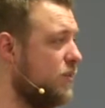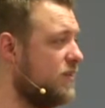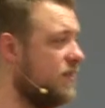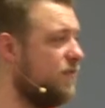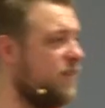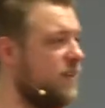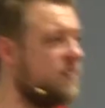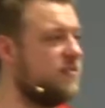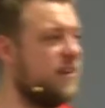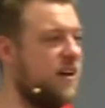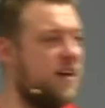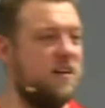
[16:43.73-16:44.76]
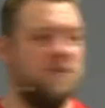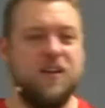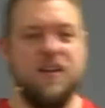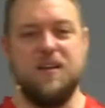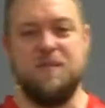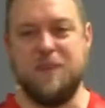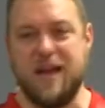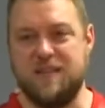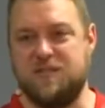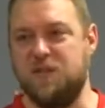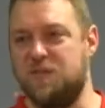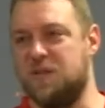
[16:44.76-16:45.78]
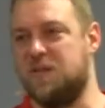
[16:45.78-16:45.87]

It's the Feast of Passover.